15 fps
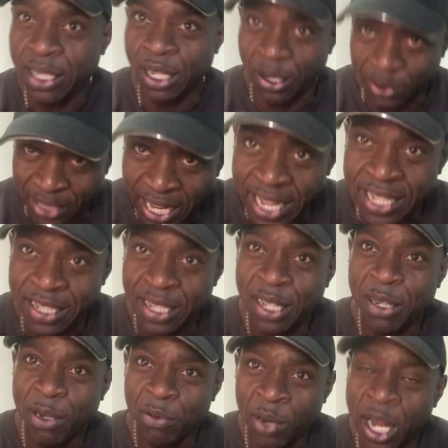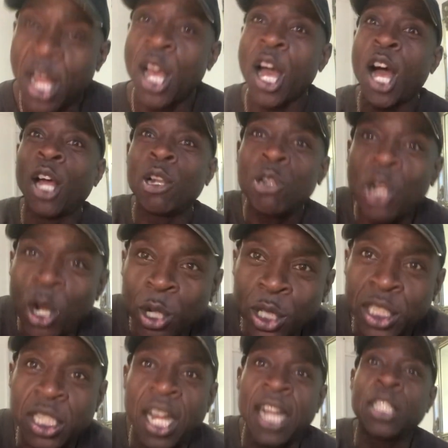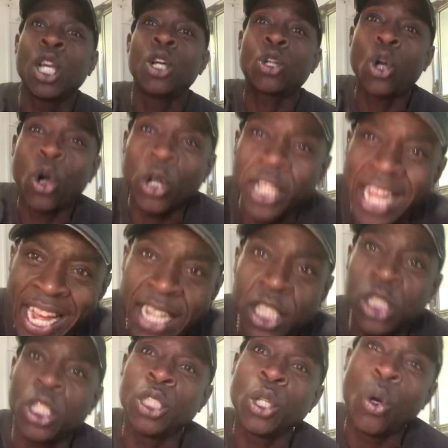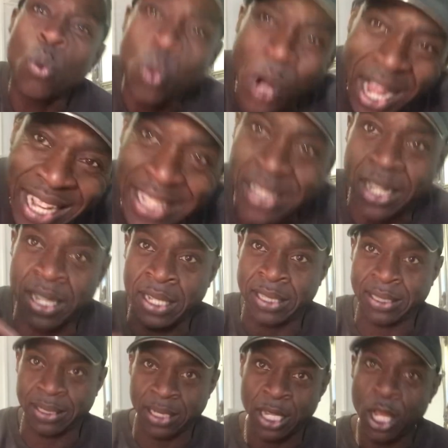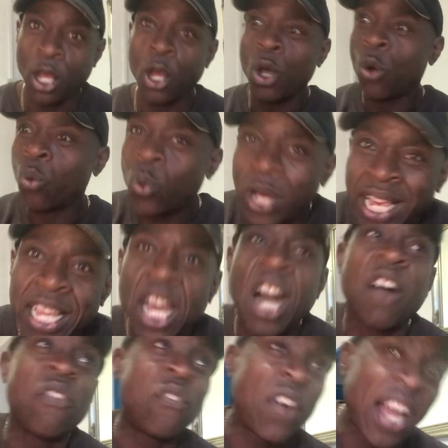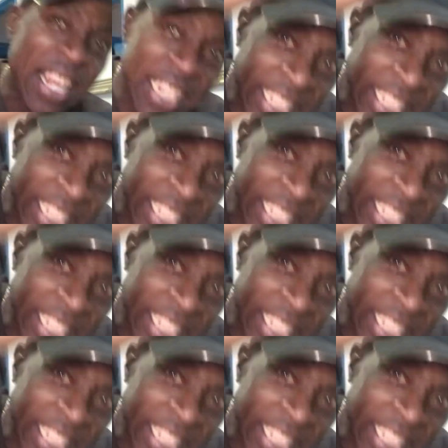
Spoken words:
okay, right? Alongside Caucasian white guys. We are fighting